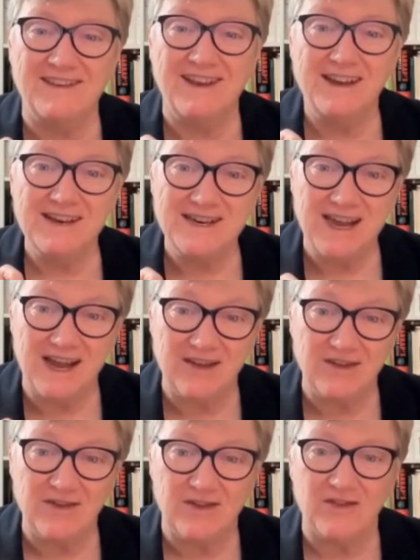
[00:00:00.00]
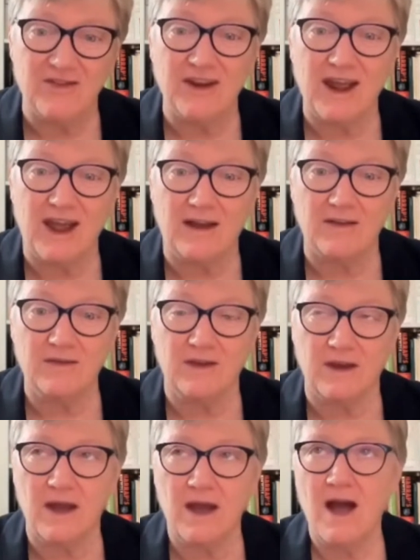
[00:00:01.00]
tensions and
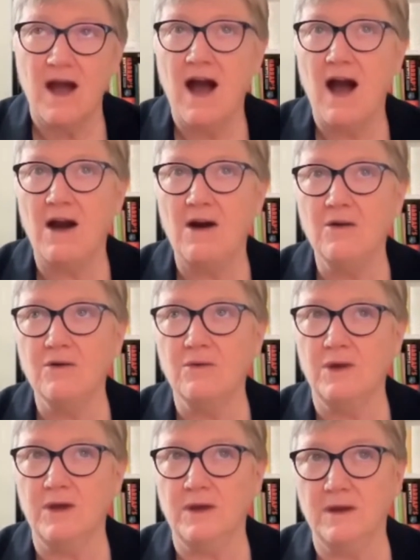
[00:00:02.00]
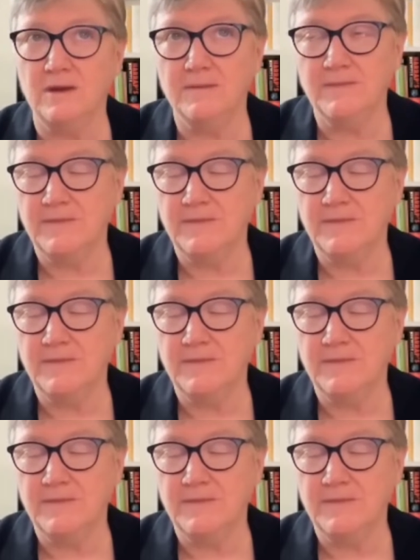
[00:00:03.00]
asking, how do we